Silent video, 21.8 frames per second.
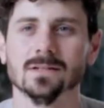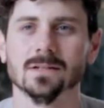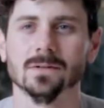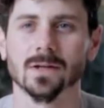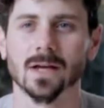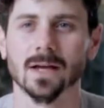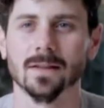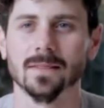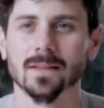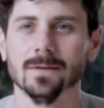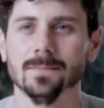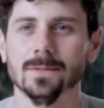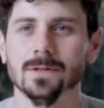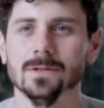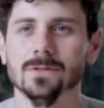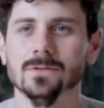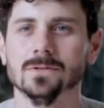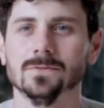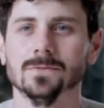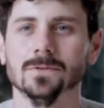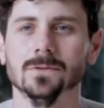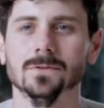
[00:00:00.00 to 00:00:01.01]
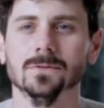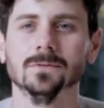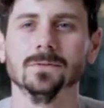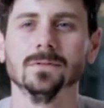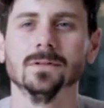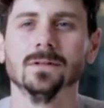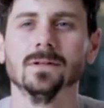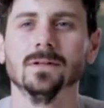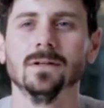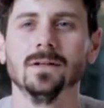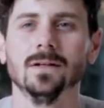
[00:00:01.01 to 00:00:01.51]
and can they be useful
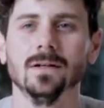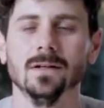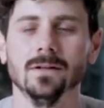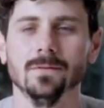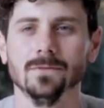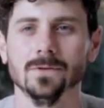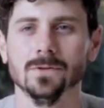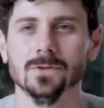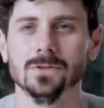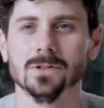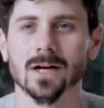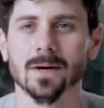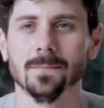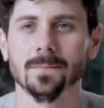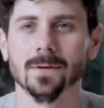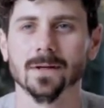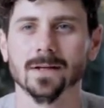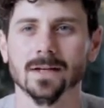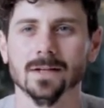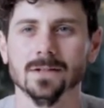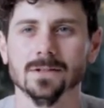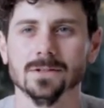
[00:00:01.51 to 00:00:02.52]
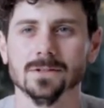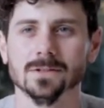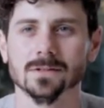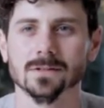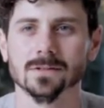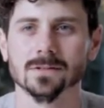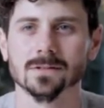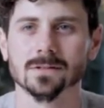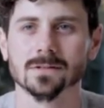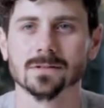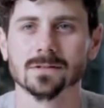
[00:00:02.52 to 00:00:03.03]
in future
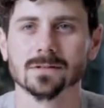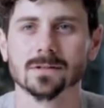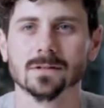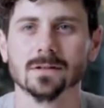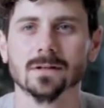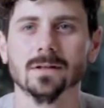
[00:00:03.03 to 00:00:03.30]
applications?